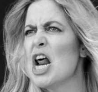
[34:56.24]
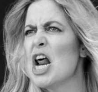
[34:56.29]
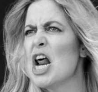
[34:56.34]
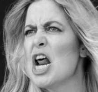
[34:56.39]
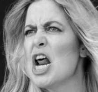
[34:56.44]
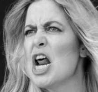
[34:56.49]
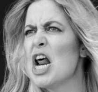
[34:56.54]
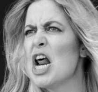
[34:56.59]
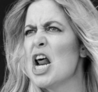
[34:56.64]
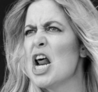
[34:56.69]

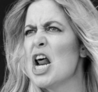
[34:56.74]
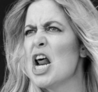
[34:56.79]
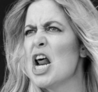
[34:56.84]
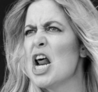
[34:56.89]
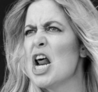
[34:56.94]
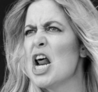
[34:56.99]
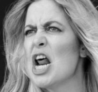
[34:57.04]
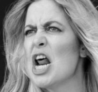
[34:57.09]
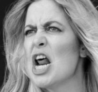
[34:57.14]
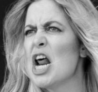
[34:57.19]

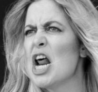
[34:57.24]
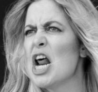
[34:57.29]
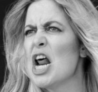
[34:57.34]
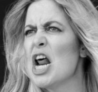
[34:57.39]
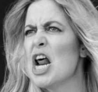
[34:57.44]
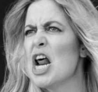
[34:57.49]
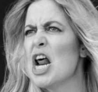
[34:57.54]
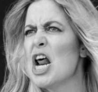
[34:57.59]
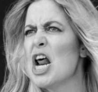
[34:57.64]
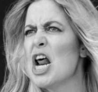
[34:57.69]

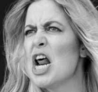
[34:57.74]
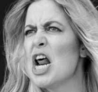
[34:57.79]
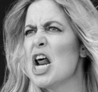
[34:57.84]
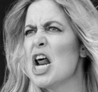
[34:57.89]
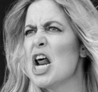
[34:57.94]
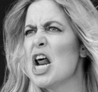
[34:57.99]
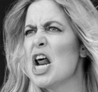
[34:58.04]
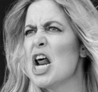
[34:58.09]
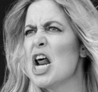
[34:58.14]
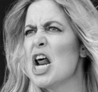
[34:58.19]

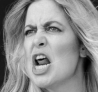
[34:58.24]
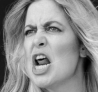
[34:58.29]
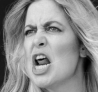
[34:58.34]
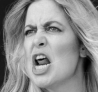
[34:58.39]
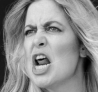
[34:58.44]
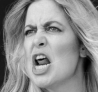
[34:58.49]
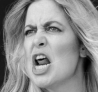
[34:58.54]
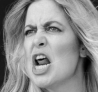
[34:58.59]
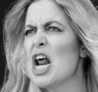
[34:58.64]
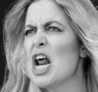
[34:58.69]

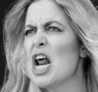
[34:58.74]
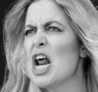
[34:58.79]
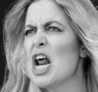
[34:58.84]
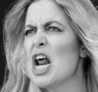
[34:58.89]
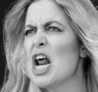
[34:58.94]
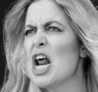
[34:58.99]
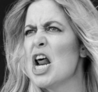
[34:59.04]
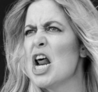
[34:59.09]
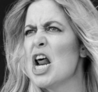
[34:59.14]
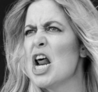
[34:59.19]

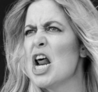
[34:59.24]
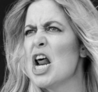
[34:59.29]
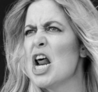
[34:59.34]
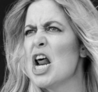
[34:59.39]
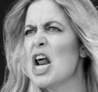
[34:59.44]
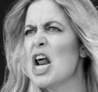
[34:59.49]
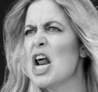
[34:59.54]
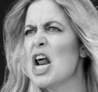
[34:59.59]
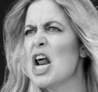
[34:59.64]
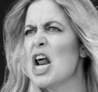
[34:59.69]

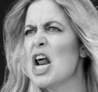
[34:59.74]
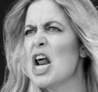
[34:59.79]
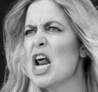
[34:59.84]
[no speech]